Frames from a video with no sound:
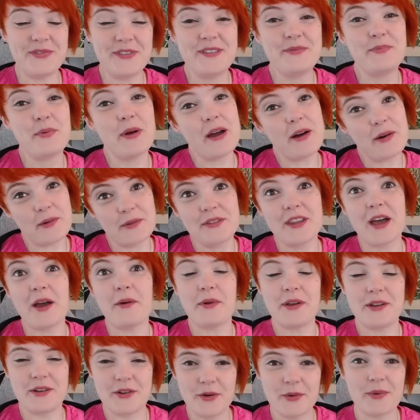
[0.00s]
Well, now
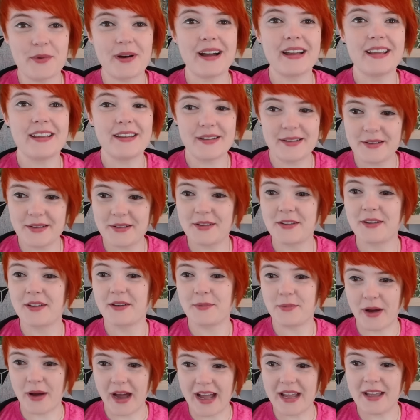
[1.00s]
we know why
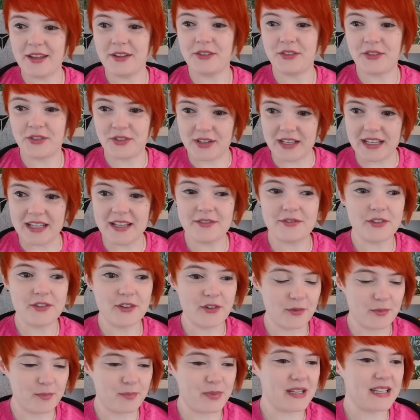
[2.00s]
it's three if
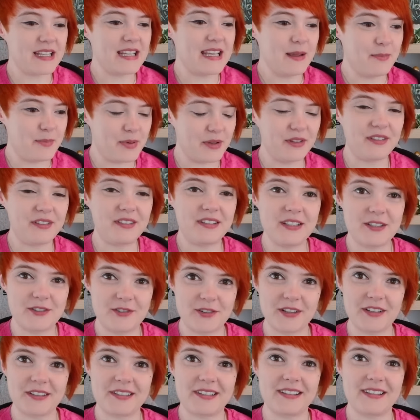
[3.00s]
you've been keeping
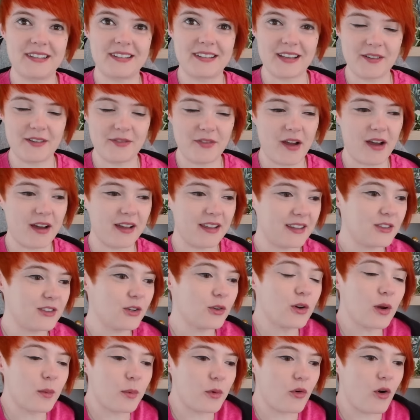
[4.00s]
secrets and stuff. Like,
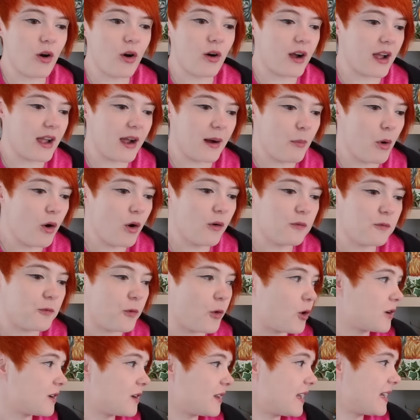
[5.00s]
don't get me wrong, I'm all
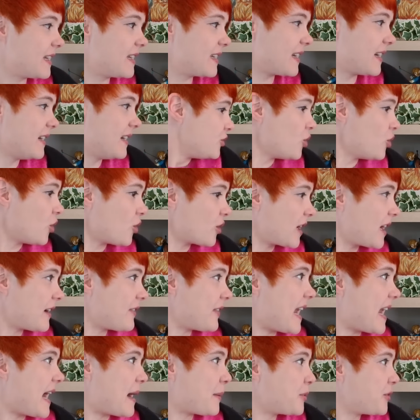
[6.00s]
for like not
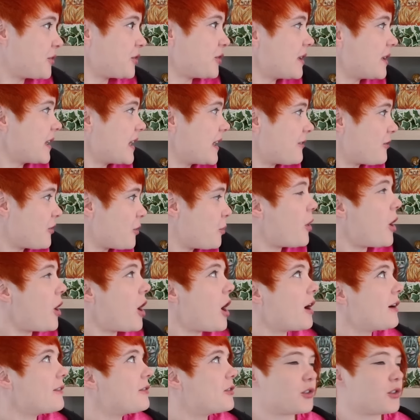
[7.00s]
giving absolutely every
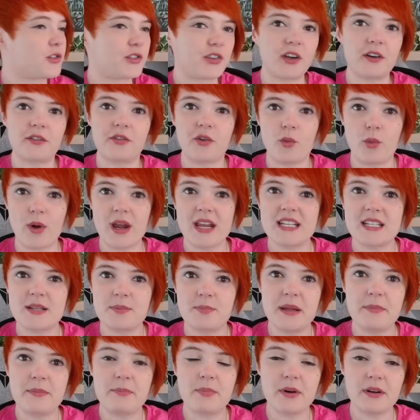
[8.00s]
part of yourself away to
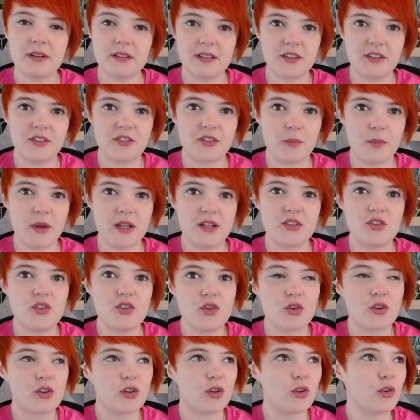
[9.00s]
people, let them in
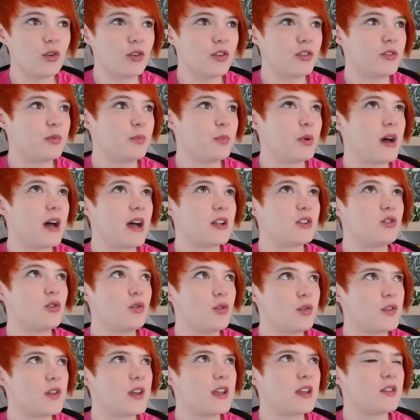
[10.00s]
too close. But I
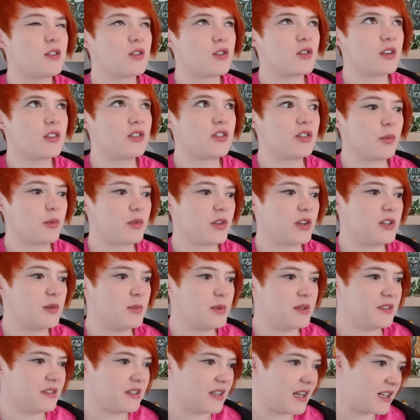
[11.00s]
do think there is something to
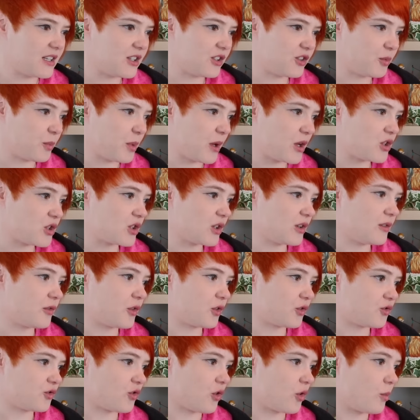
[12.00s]
be said, especially
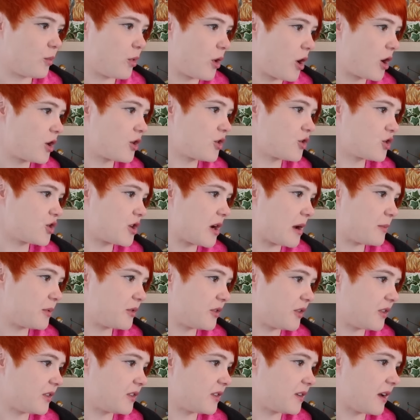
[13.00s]
for strong
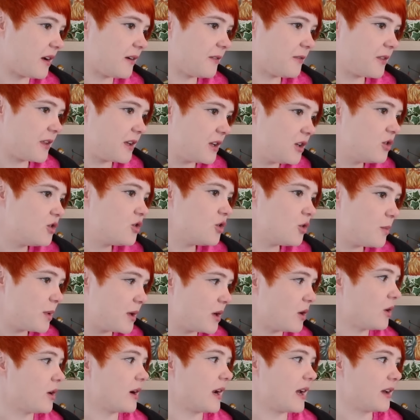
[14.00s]
partnerships and stuff, that you do
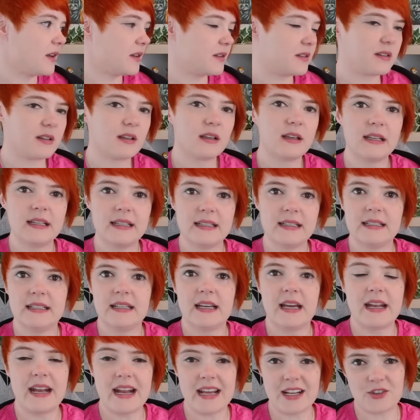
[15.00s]
be honest.
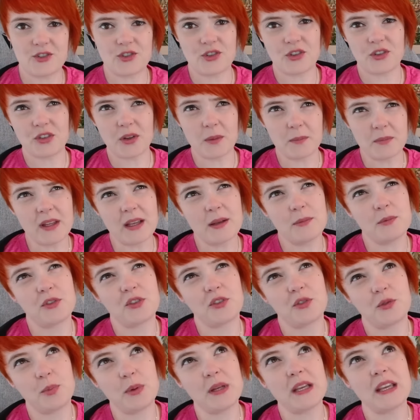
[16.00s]
And actually, sometimes
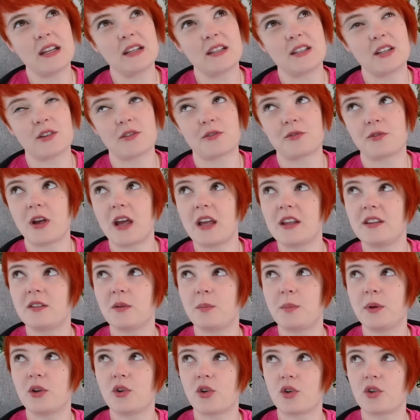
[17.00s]
speaking to your friends
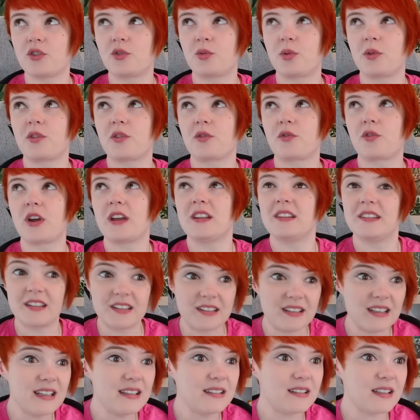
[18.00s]
and being honest with your friends
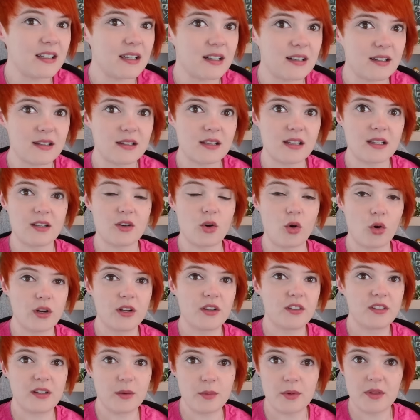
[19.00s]
is easier than
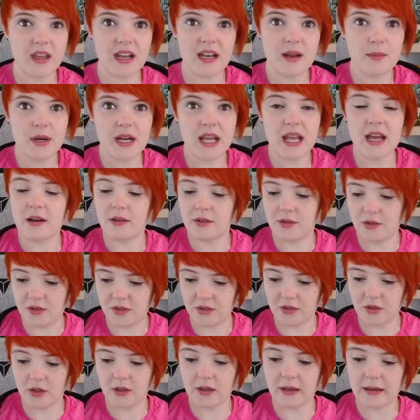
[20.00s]
honesty with anybody else.
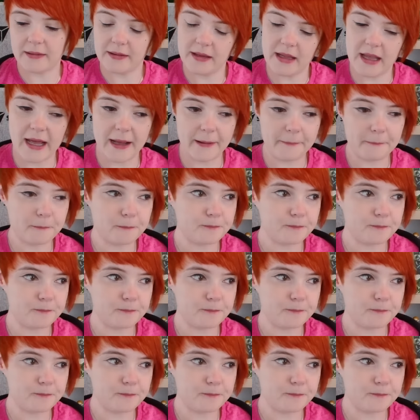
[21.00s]
So, yeah.